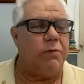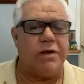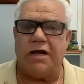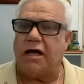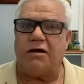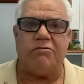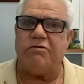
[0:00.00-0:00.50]
we're
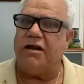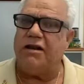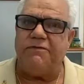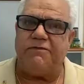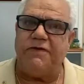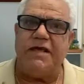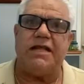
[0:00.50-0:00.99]
not going to
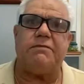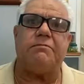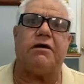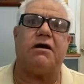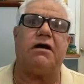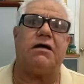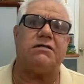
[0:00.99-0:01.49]
really feel
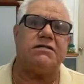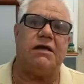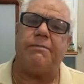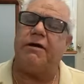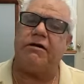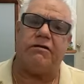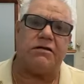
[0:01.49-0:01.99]
it because
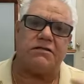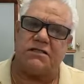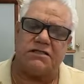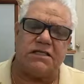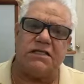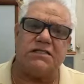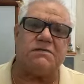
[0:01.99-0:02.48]
the Americans
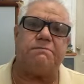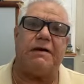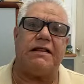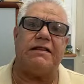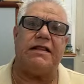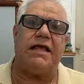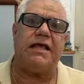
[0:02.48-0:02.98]
are still
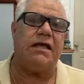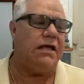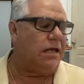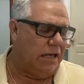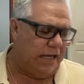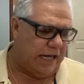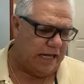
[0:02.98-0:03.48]
spending
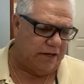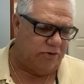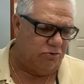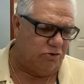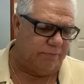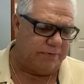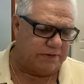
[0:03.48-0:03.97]

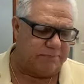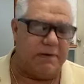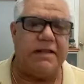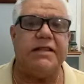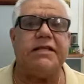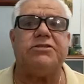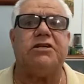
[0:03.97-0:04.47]
and Europe is
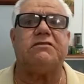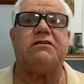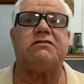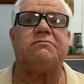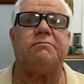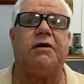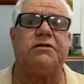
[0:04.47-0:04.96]
spending
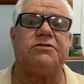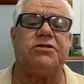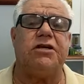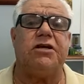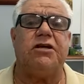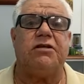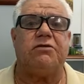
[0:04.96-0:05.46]
just as much
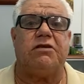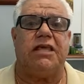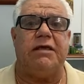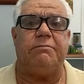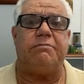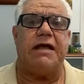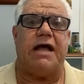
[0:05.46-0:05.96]
to
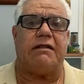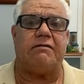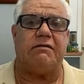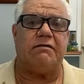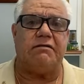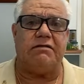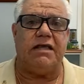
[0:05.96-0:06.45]
keep
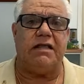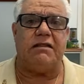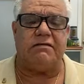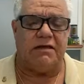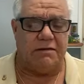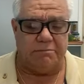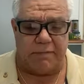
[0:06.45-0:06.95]
that
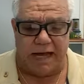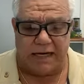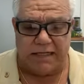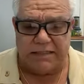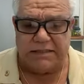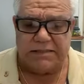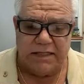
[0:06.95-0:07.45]
tilt in
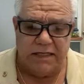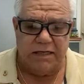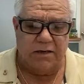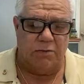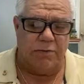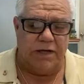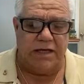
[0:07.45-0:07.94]
balance.
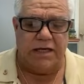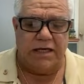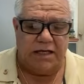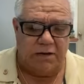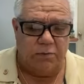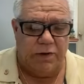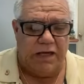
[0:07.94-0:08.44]

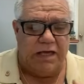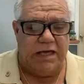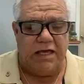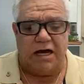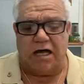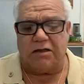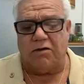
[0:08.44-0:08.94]
We,
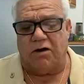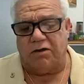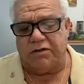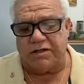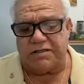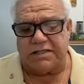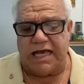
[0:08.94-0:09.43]
we got to
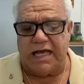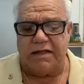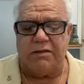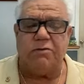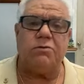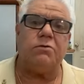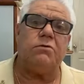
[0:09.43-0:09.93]

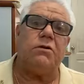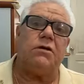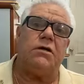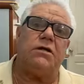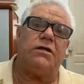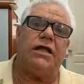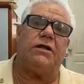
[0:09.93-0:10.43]
understand though
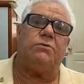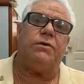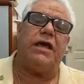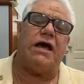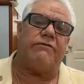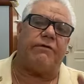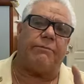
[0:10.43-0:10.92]
that
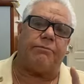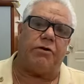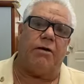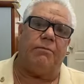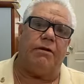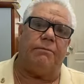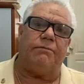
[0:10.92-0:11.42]
we have a
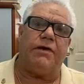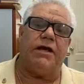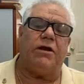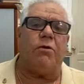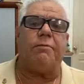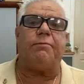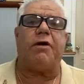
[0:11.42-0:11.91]
problem
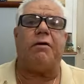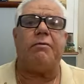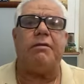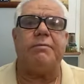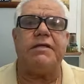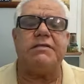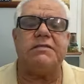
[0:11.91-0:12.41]
and our
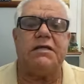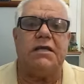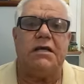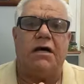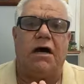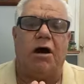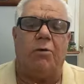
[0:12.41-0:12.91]
problem is
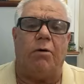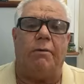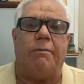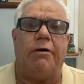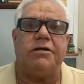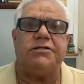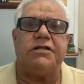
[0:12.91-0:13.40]

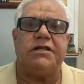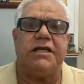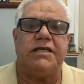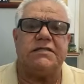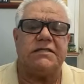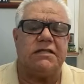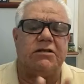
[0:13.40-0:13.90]
our budget
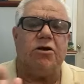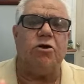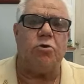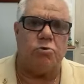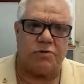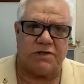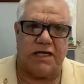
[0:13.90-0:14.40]
isn't
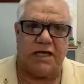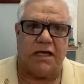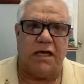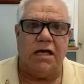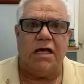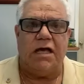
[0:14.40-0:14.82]
closing.